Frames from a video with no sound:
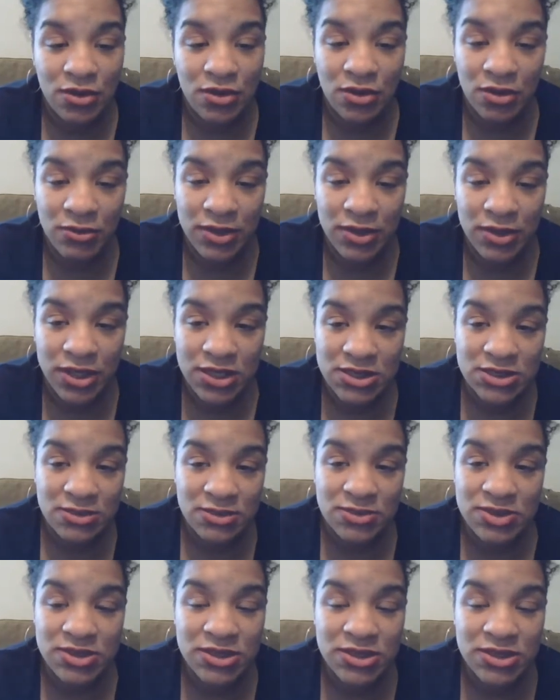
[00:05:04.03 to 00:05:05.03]
home and get
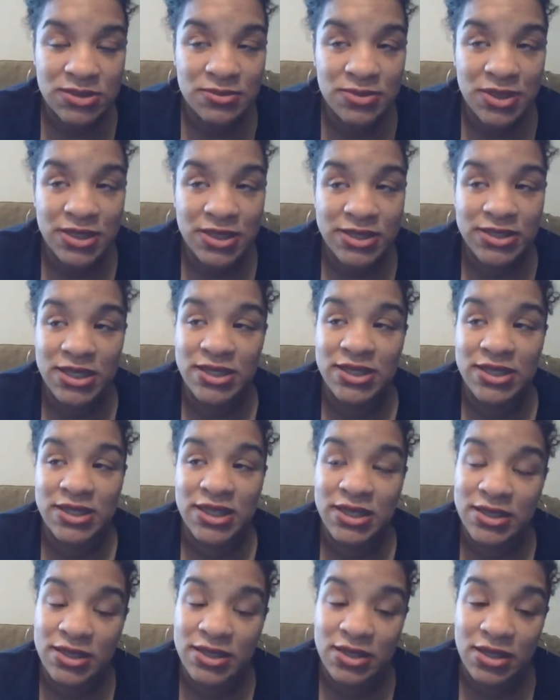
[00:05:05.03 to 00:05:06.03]
some sleep because I
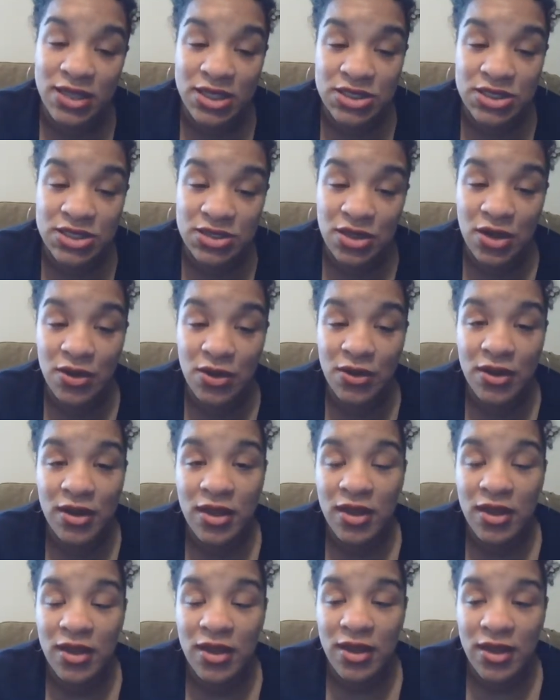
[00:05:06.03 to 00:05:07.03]
think they'll let you go.
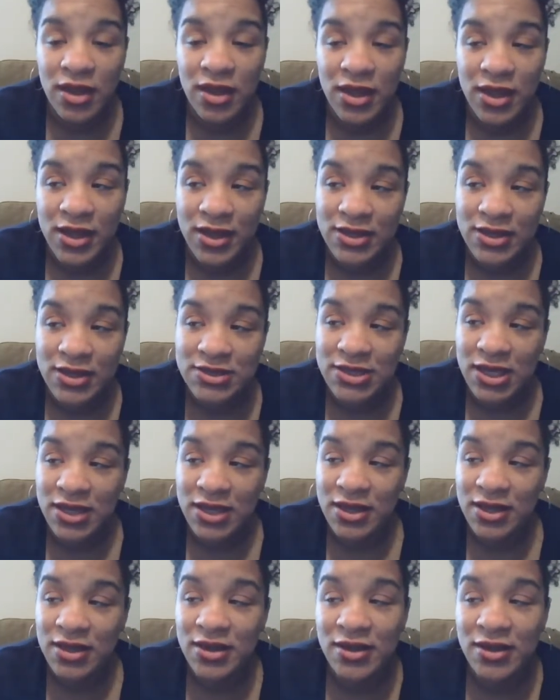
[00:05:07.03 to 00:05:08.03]
And I was
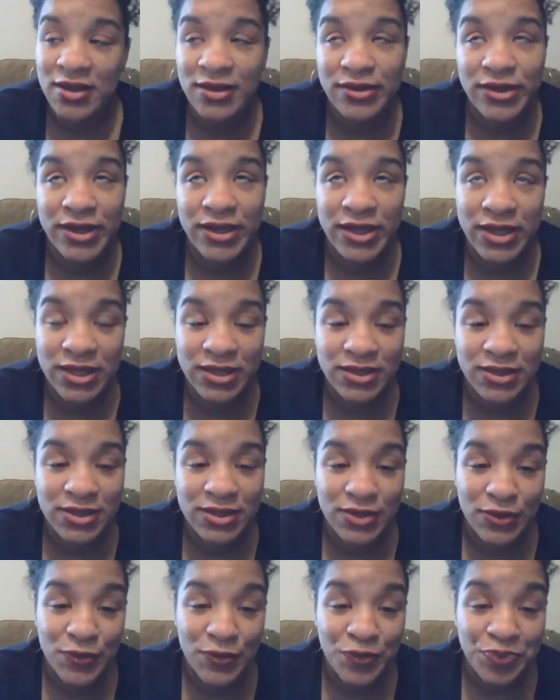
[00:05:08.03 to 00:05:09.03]
like, all
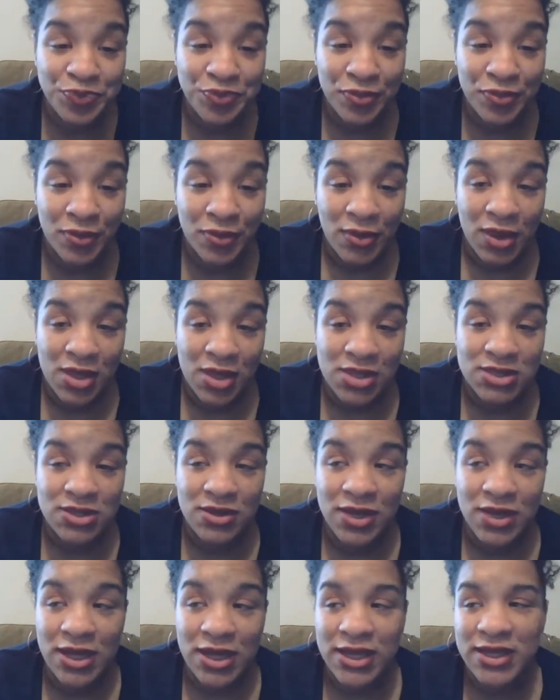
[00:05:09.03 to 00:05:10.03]
right,
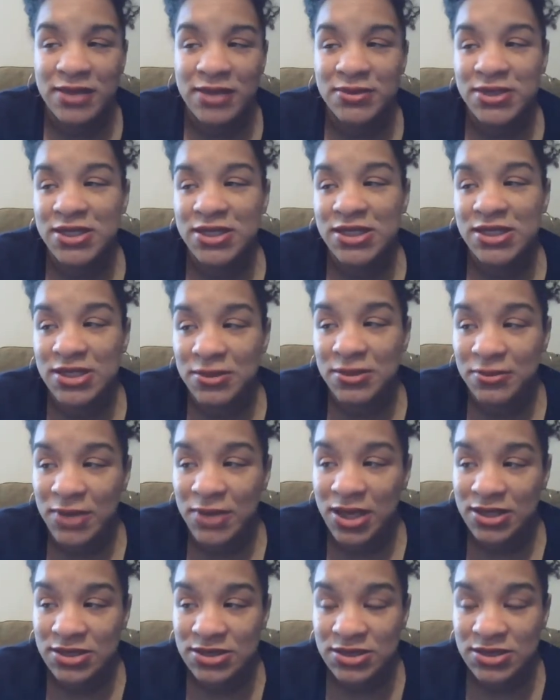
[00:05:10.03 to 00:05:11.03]
So I kept looking at the
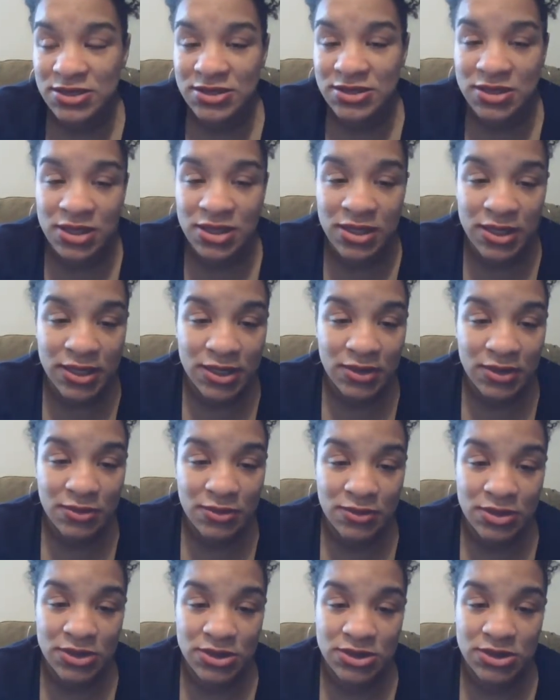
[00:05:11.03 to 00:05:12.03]
monitor, and
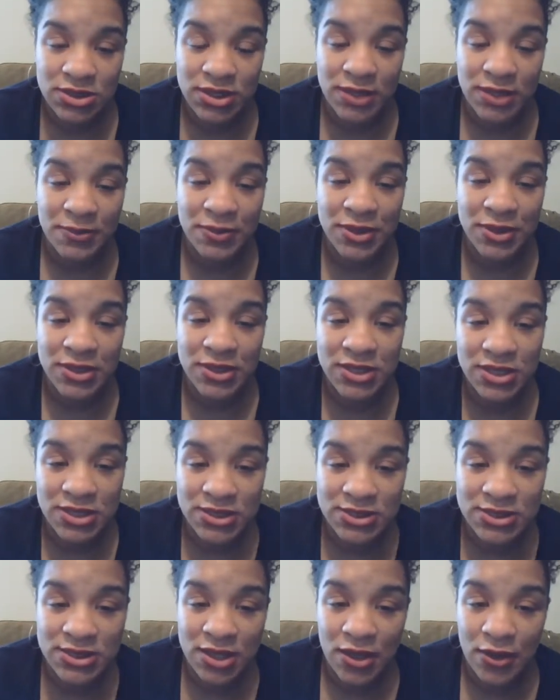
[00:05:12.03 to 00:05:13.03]
they put
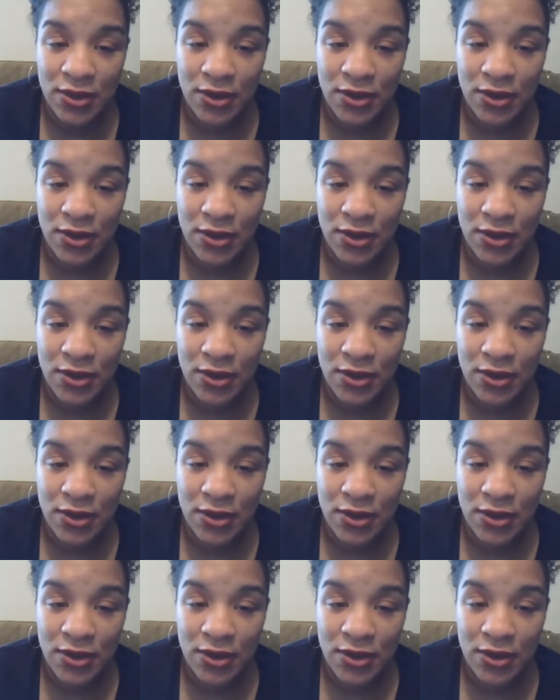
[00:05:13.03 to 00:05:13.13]
this